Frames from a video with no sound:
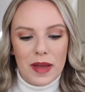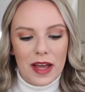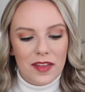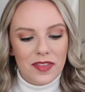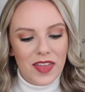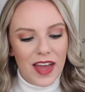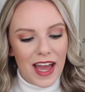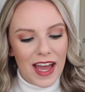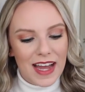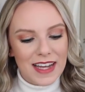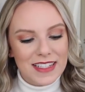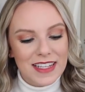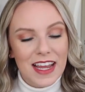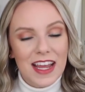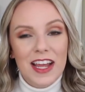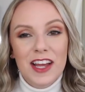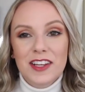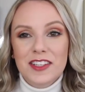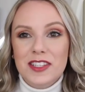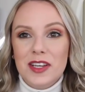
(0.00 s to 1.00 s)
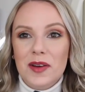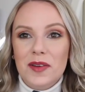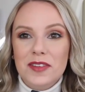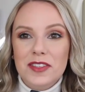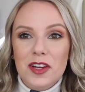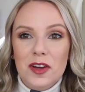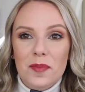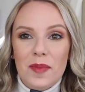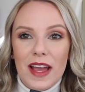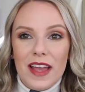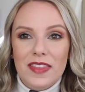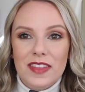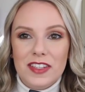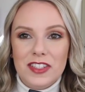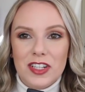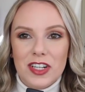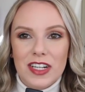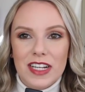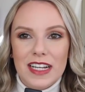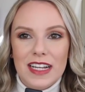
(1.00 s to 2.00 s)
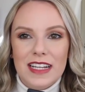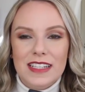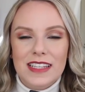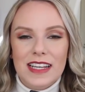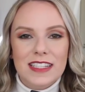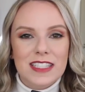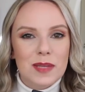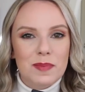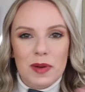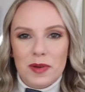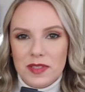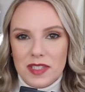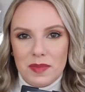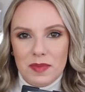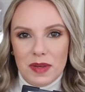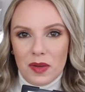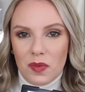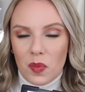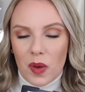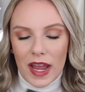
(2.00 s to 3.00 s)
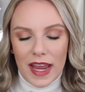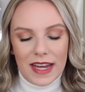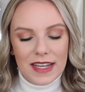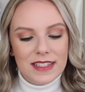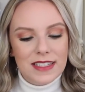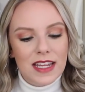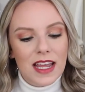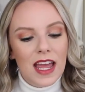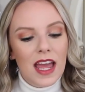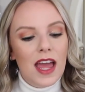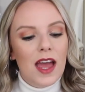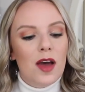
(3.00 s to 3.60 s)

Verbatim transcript: about that. So don't mind the dirtiness, it's supposed to be white.